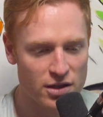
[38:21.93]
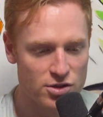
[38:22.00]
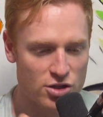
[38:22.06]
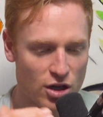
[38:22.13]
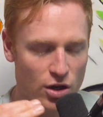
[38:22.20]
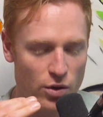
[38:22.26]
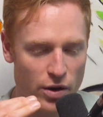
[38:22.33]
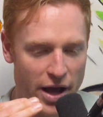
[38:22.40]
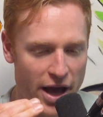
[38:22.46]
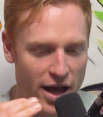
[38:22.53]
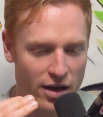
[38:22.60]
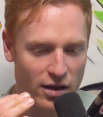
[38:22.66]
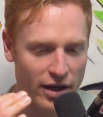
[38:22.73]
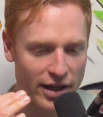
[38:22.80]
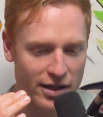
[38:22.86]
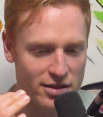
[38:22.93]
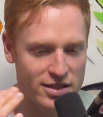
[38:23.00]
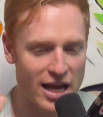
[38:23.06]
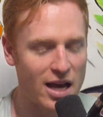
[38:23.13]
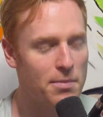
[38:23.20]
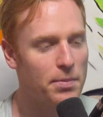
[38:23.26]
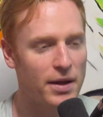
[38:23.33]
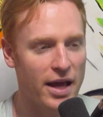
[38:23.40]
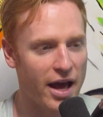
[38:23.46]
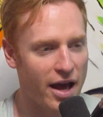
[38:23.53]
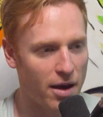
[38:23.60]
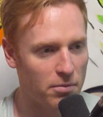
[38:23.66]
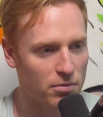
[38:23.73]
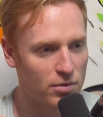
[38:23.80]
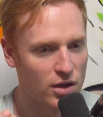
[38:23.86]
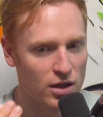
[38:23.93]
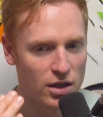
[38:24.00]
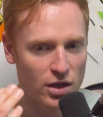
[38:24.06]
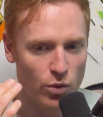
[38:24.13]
So at like ten P M,